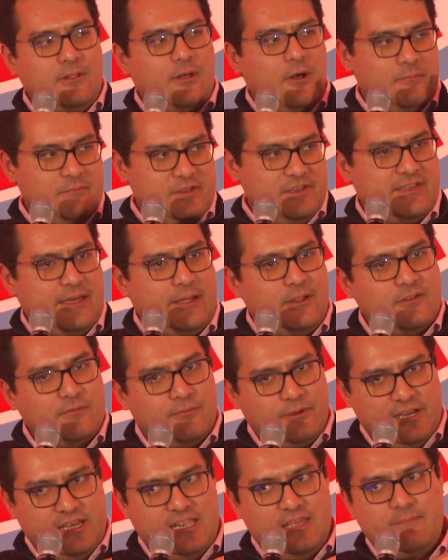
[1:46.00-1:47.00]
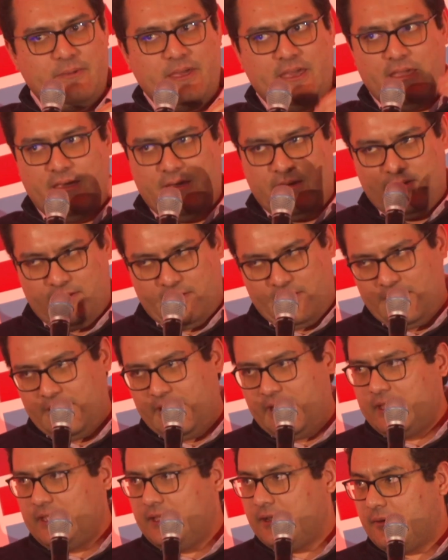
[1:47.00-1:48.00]
omni-channel is really being
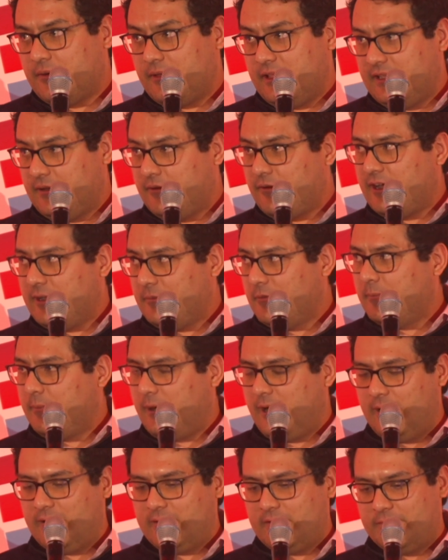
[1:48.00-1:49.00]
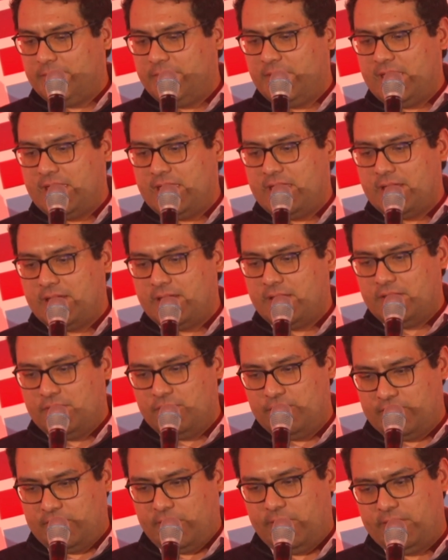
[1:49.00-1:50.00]
an incredible part of the
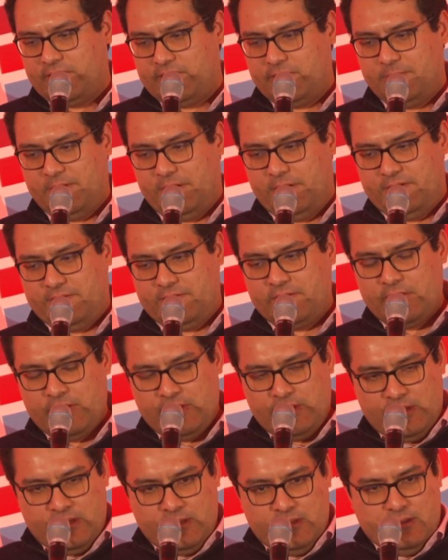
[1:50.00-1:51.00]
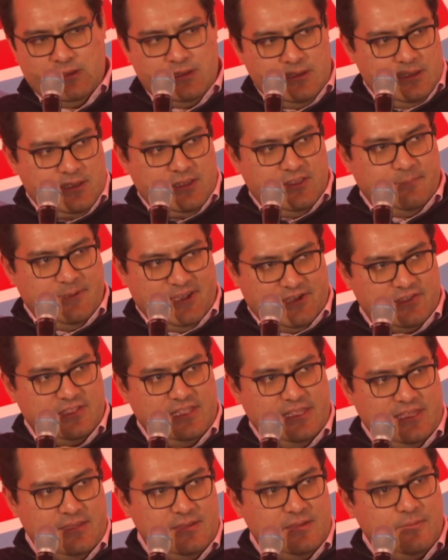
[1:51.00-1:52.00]
used car experience,
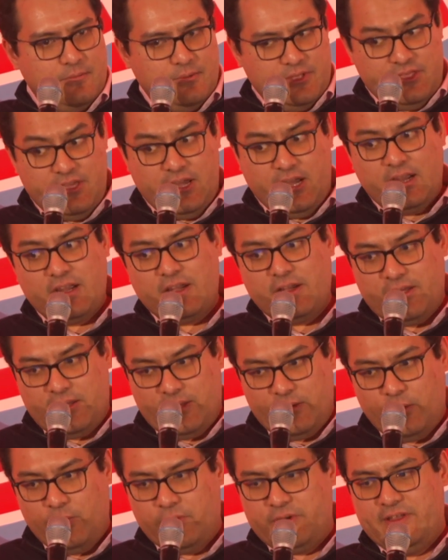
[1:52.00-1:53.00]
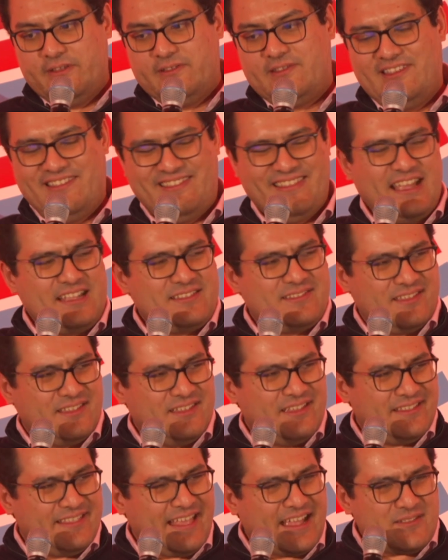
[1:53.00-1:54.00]
especially with younger audiences. And
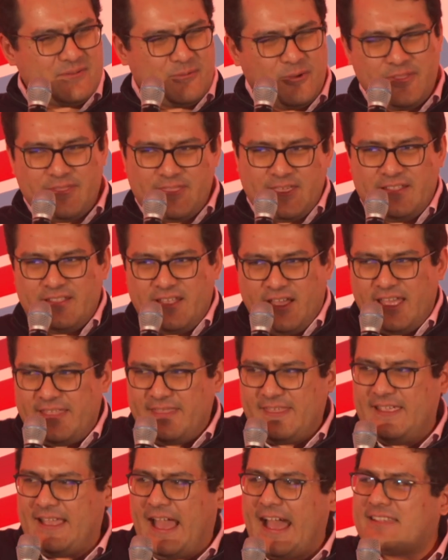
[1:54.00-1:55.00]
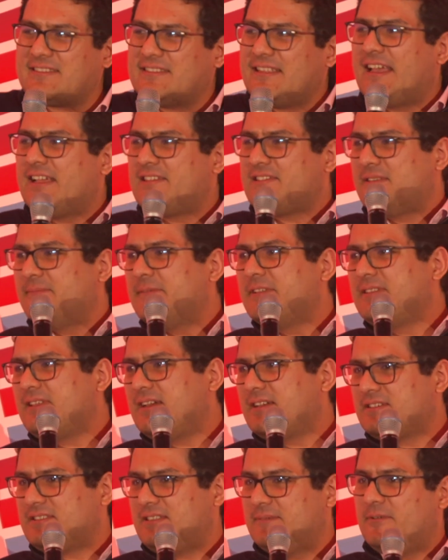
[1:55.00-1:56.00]
that's one thing that I think hasn't actually been
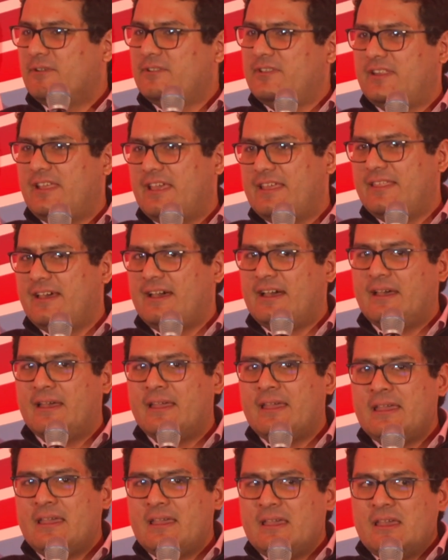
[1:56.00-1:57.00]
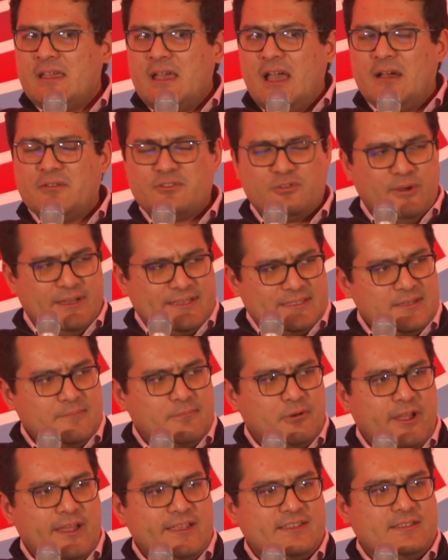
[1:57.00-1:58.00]
touched upon today that I was quite
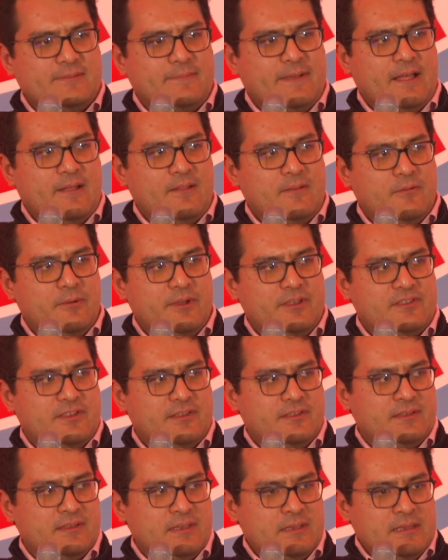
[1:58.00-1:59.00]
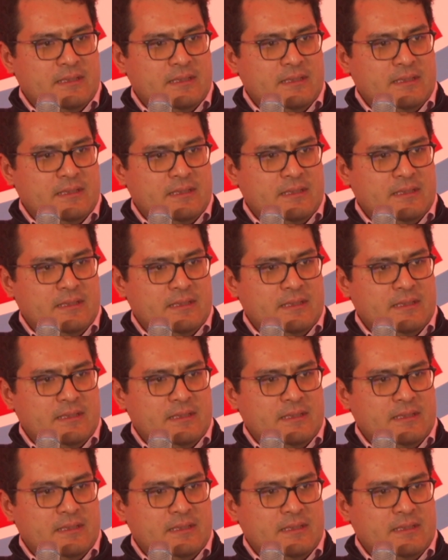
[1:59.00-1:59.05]
surprised about, which is